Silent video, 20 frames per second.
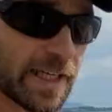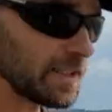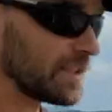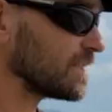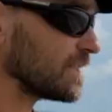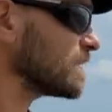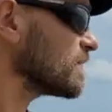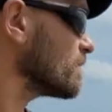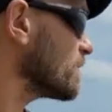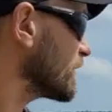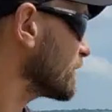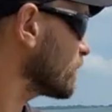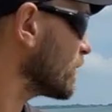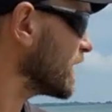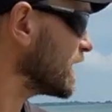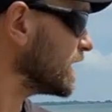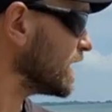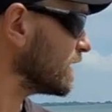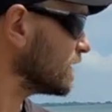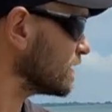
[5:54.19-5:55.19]
That's a bit
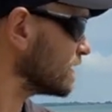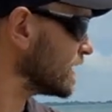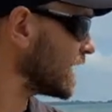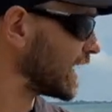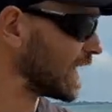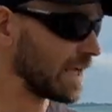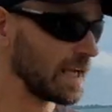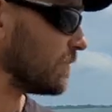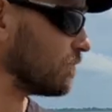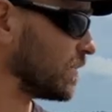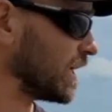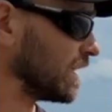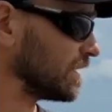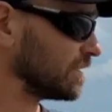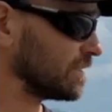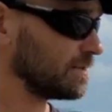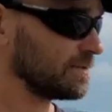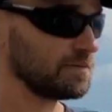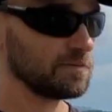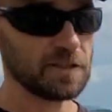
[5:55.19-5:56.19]
windy today,
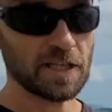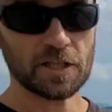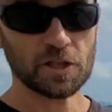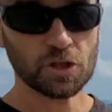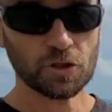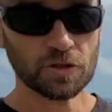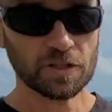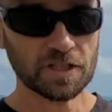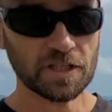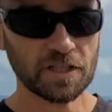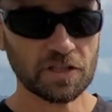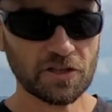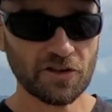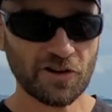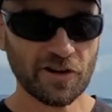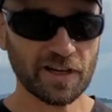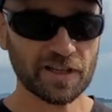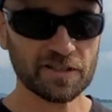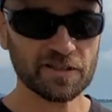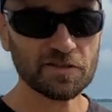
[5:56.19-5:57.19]
but that shouldn't deter
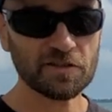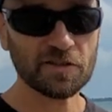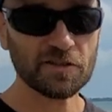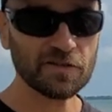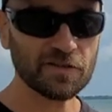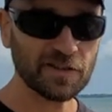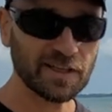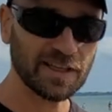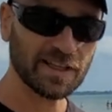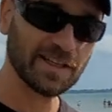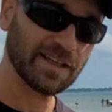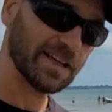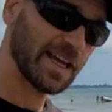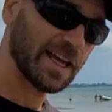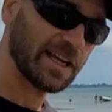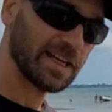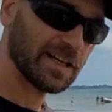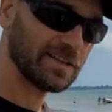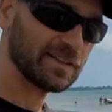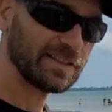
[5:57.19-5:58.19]
us to uh,
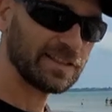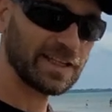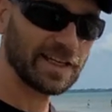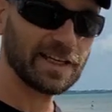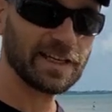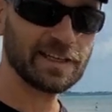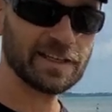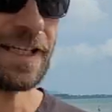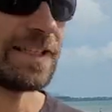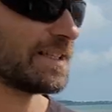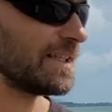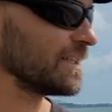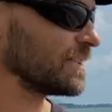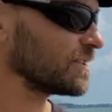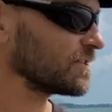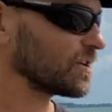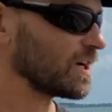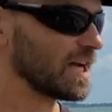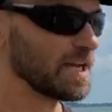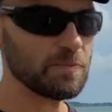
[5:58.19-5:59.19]
head out there
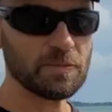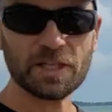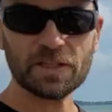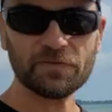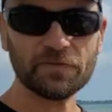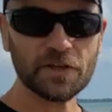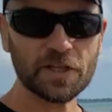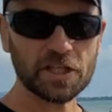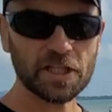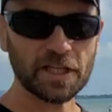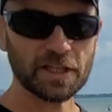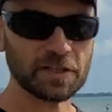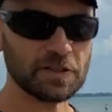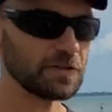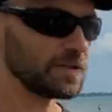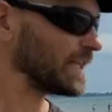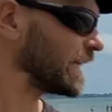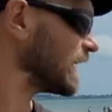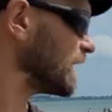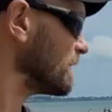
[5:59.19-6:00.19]
and try a bit of fishing
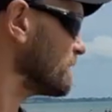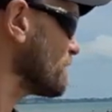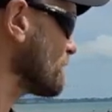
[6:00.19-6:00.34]
today.